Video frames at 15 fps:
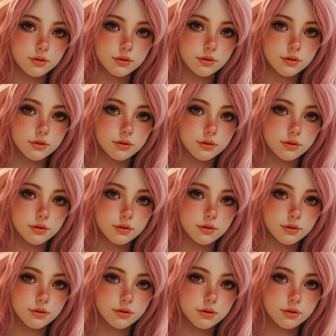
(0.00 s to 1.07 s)

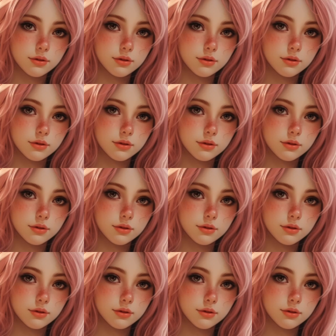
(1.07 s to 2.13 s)

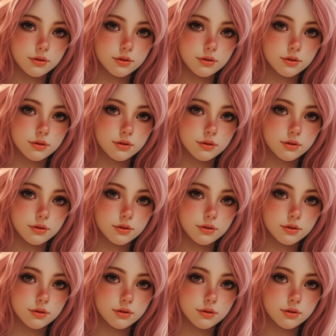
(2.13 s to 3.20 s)

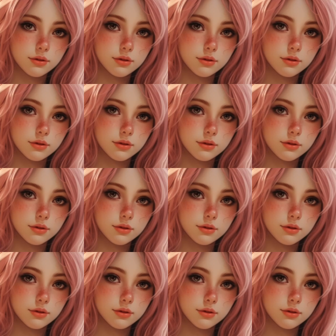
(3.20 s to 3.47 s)
[no speech]